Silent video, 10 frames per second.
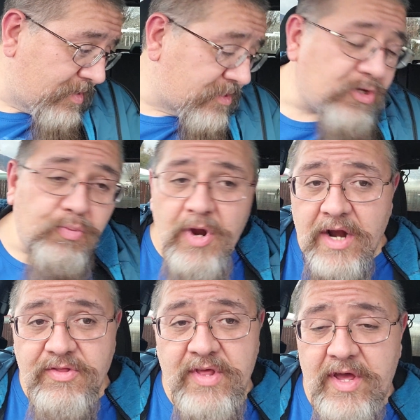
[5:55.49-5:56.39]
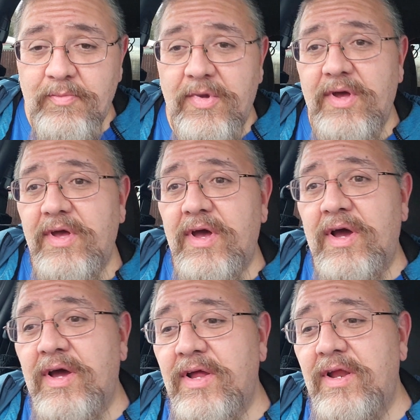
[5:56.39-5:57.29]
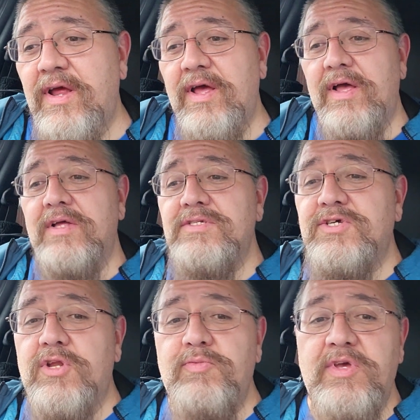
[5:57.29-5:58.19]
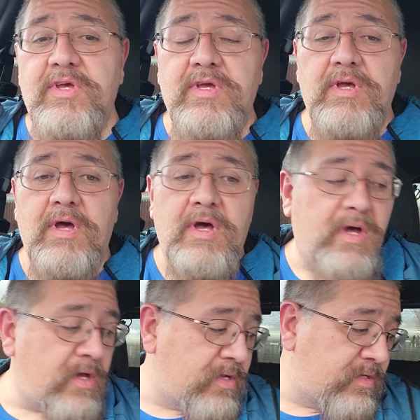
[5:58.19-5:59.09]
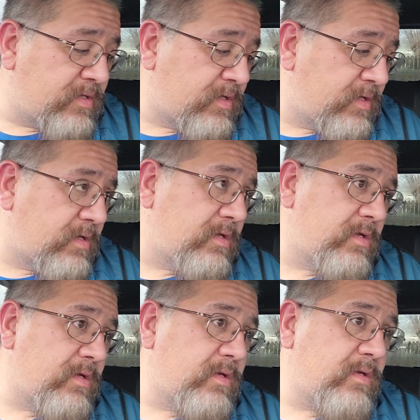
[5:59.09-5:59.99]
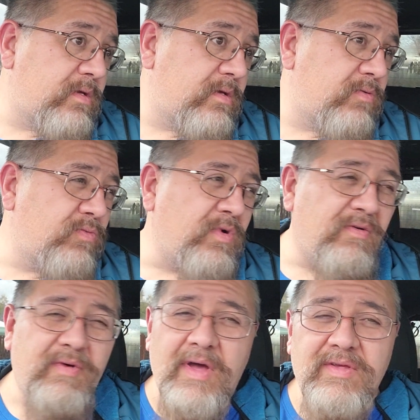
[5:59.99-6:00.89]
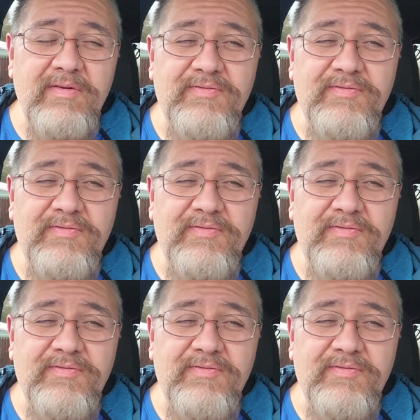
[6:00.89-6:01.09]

so proud of them it's going to be uh, i think